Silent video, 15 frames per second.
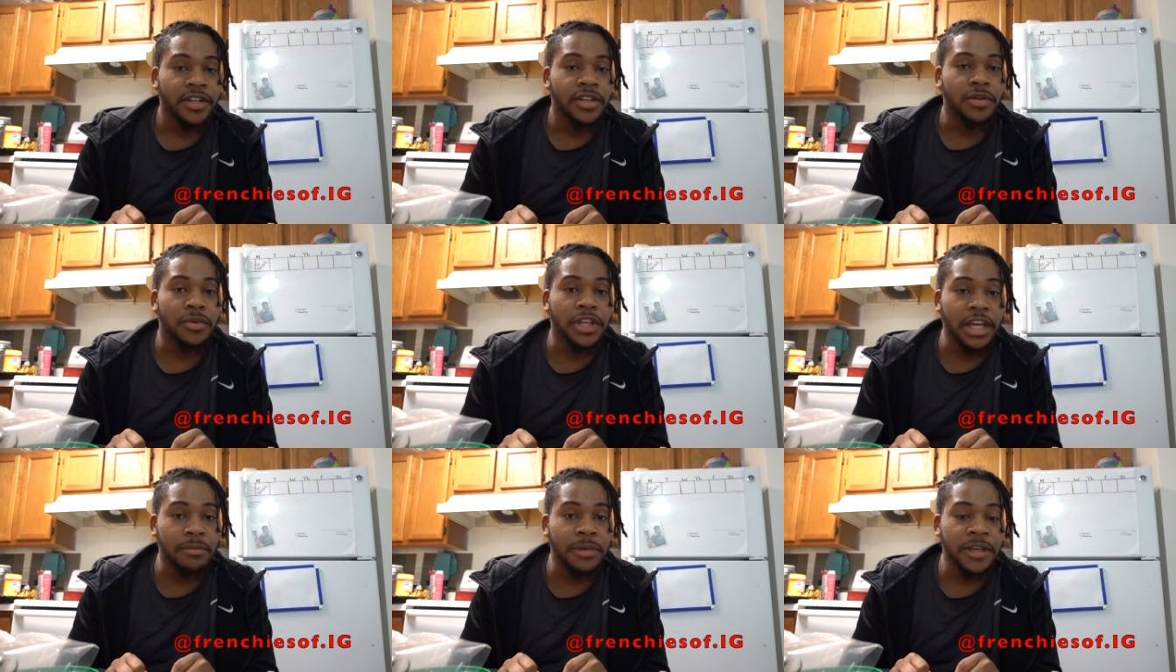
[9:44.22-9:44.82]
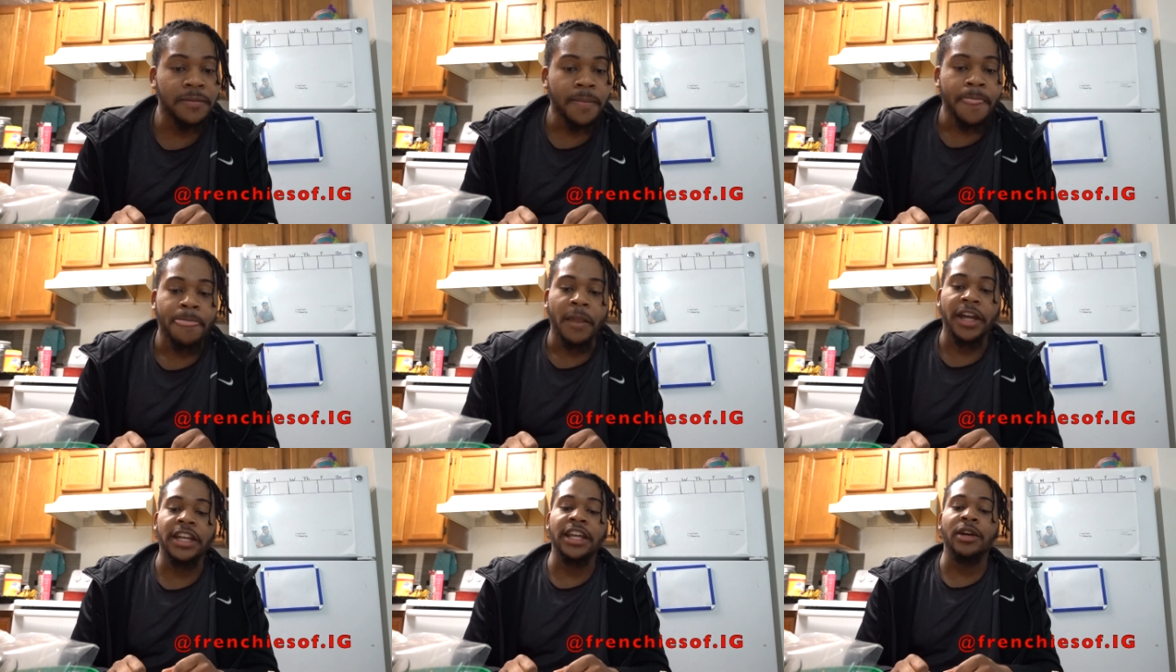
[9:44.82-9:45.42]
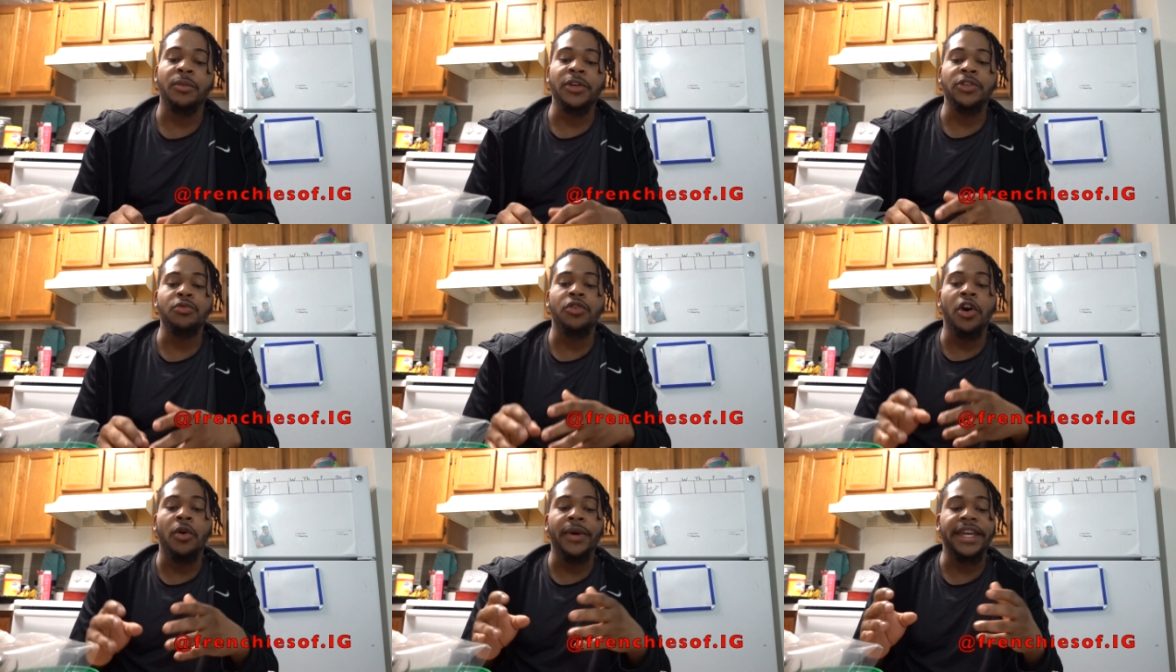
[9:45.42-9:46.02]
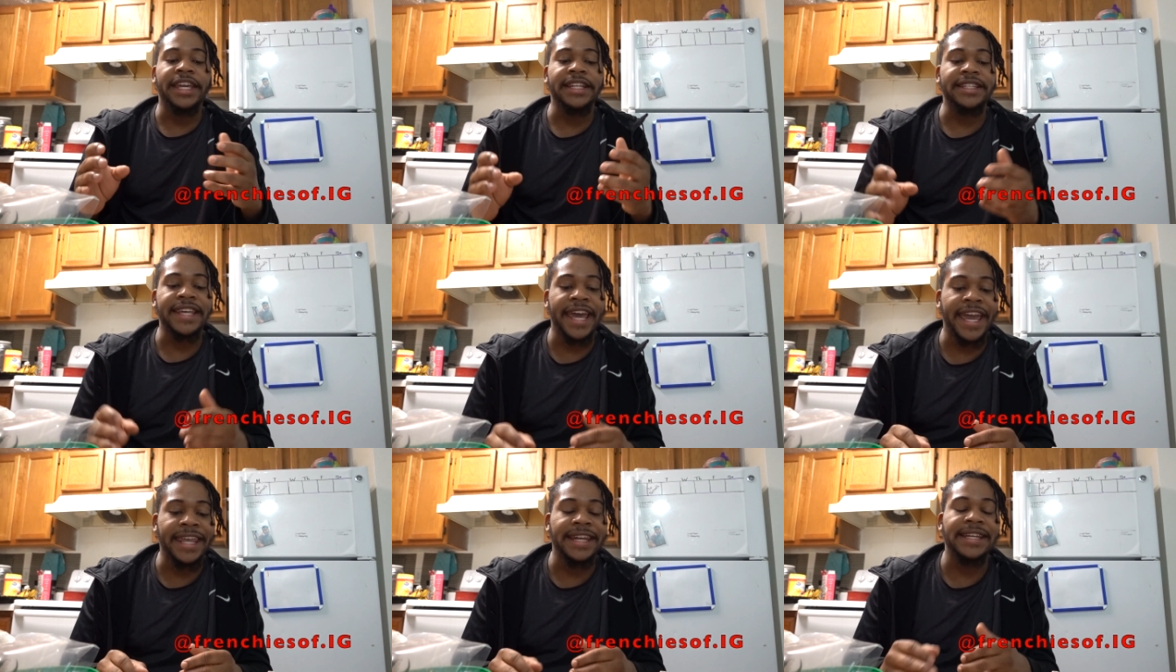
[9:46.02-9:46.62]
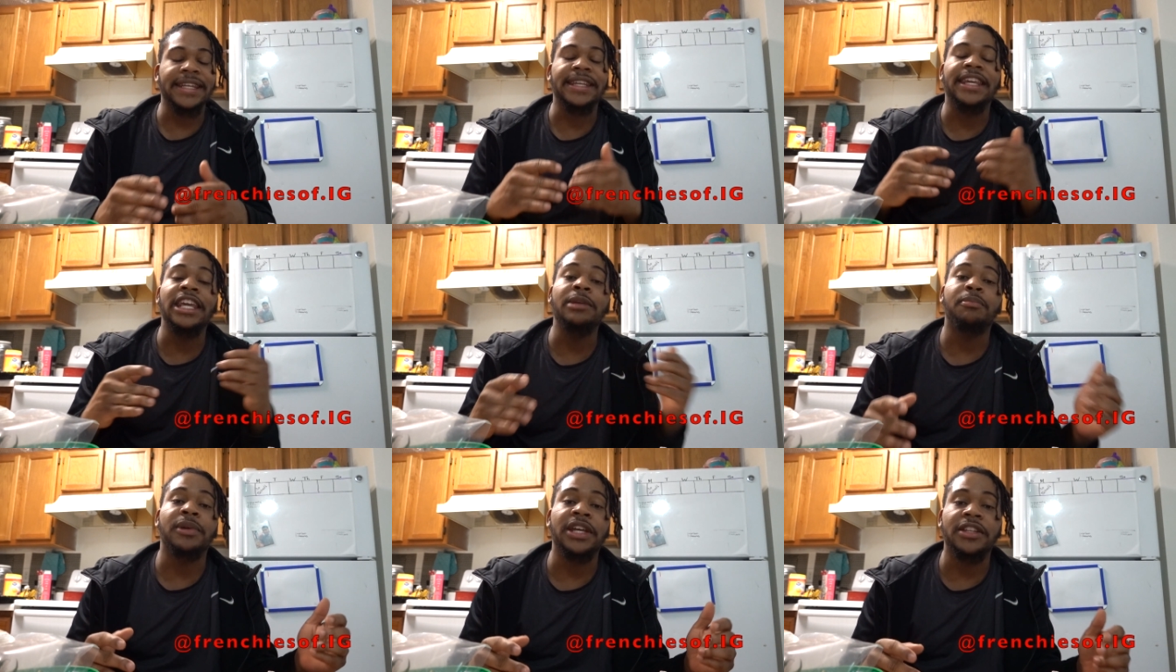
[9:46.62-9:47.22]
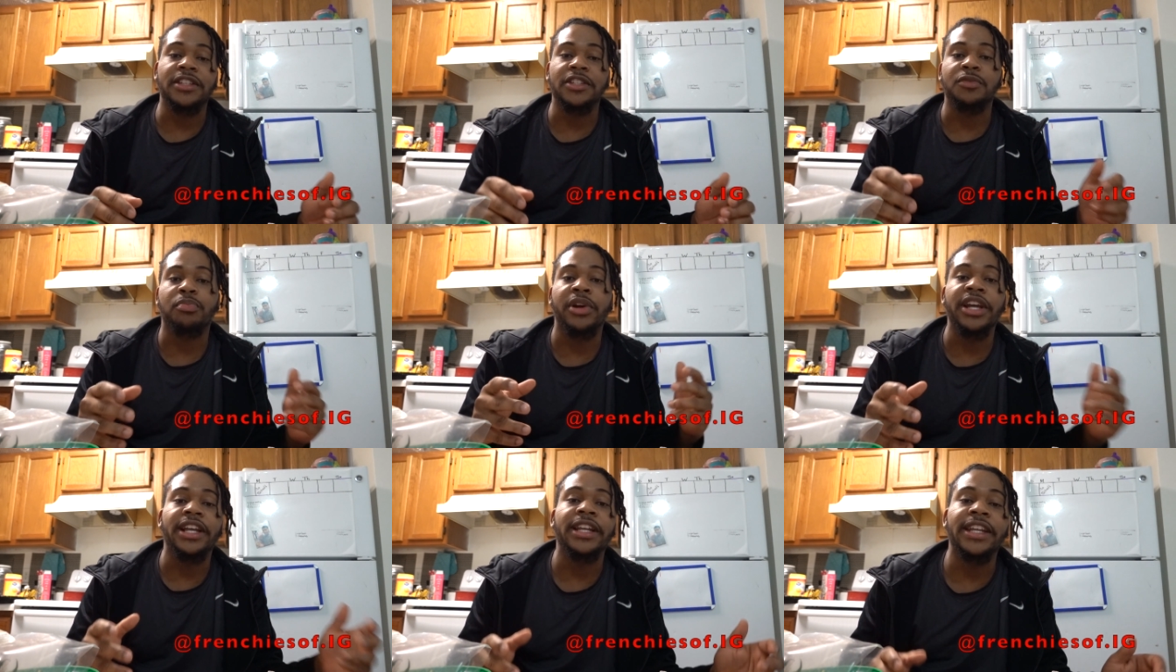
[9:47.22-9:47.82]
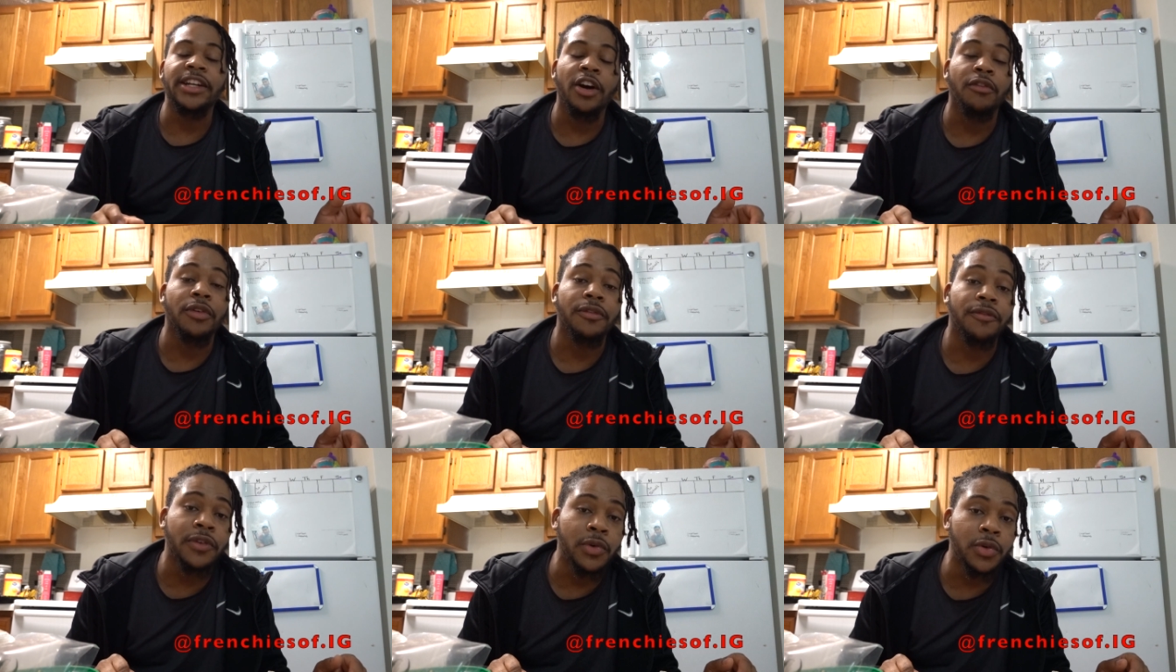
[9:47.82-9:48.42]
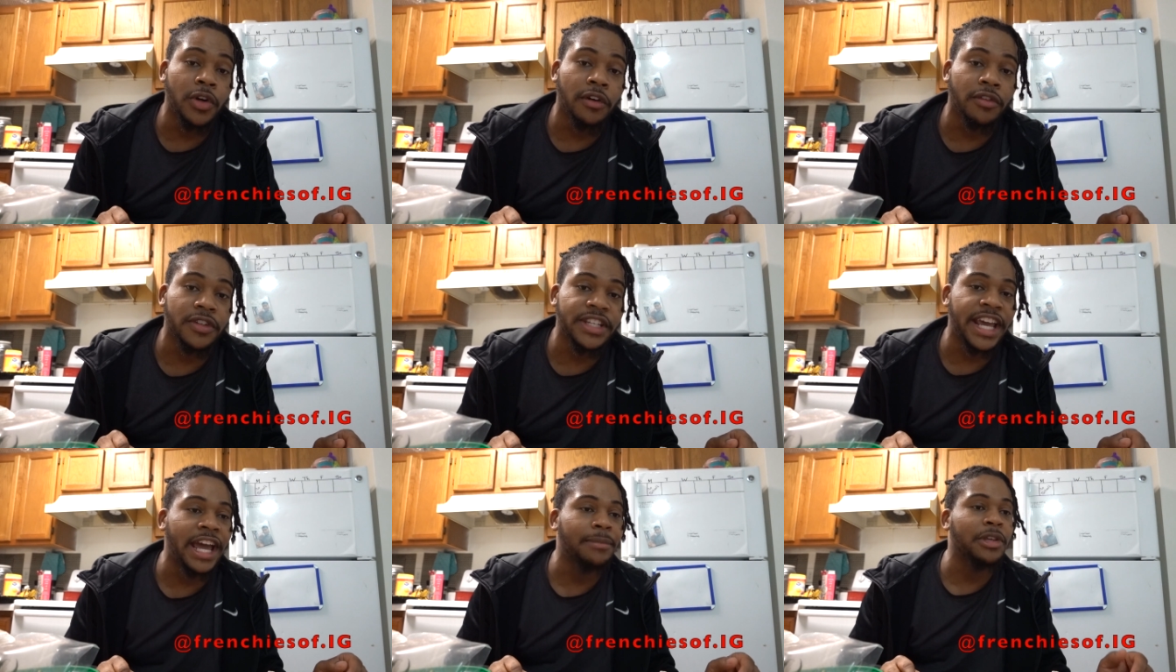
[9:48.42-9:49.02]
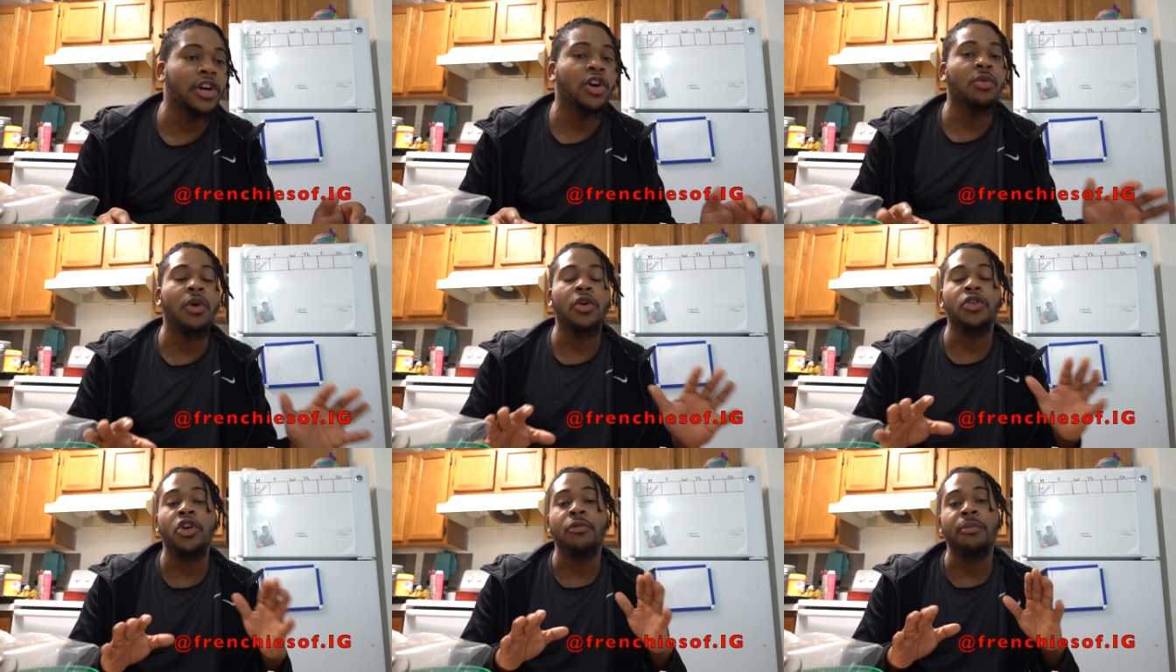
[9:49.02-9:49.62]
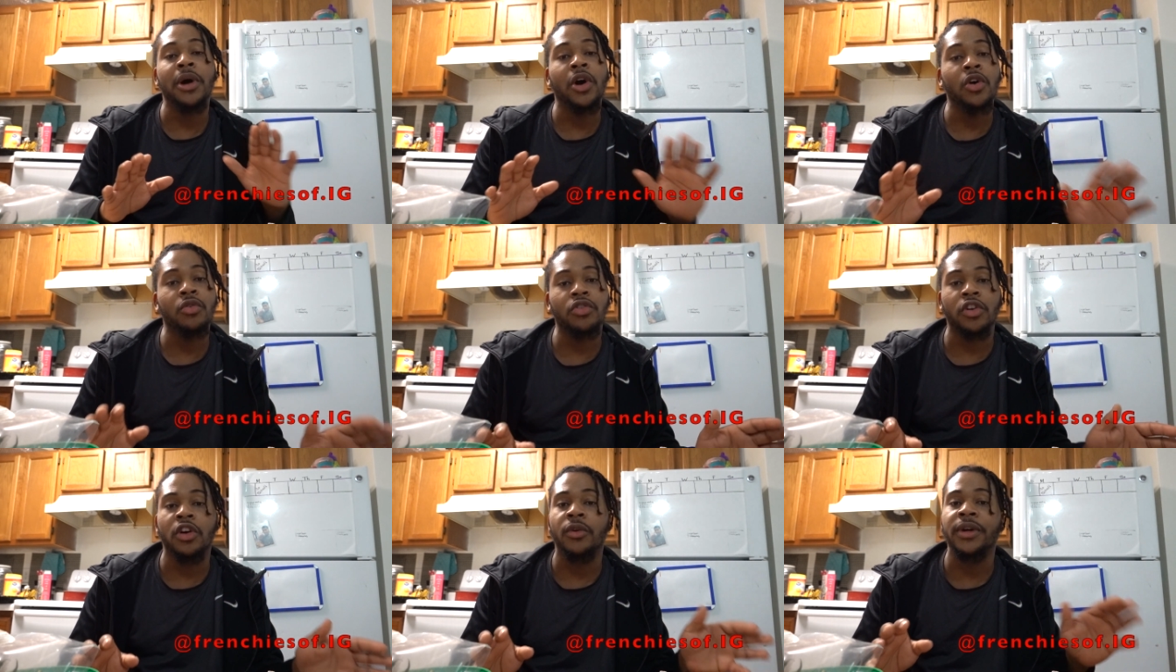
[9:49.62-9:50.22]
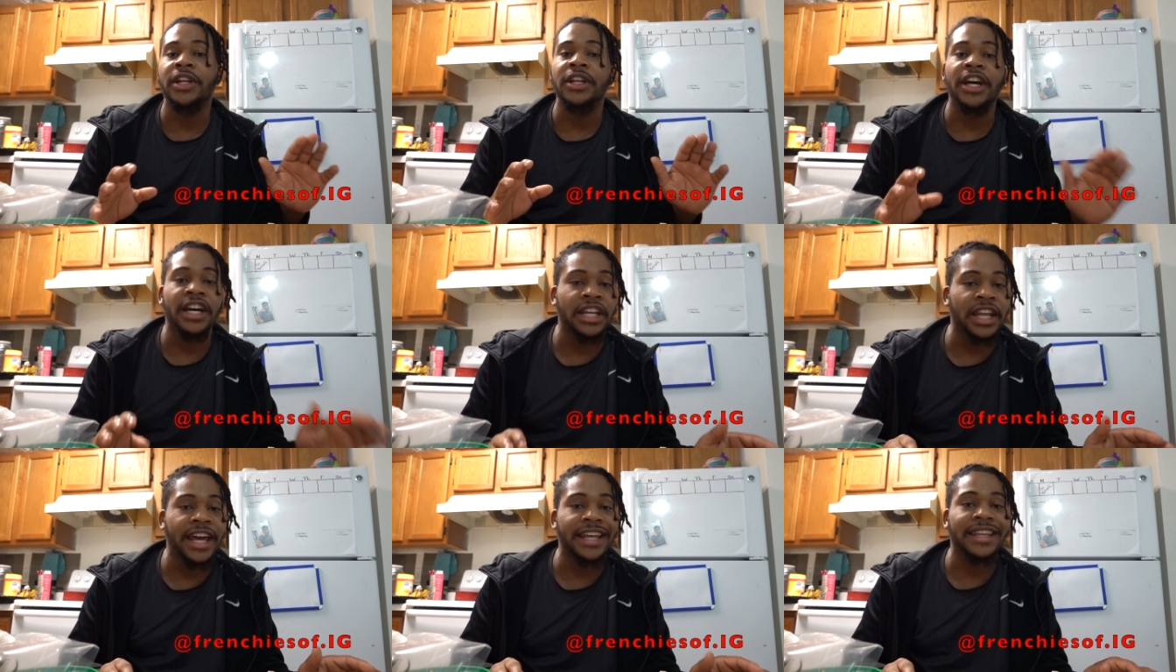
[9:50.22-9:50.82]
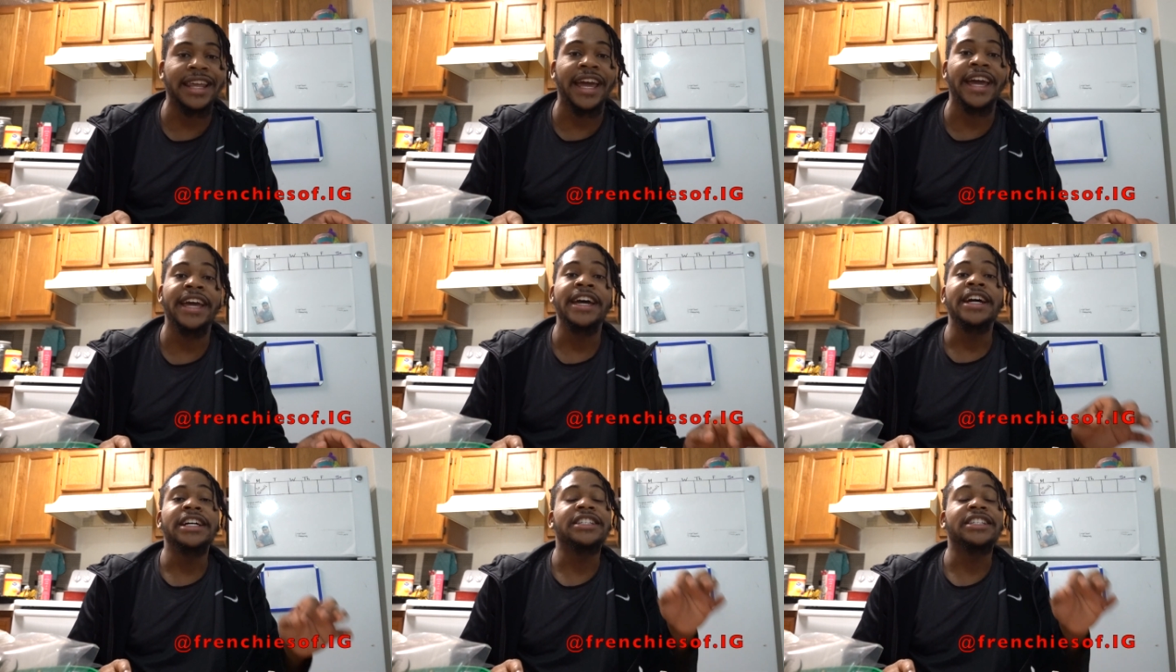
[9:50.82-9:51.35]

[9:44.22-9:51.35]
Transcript: You get me? And then when you go and contain it and keep it to sprinkle it over food over time, you don't want no mold growing or nothing like that.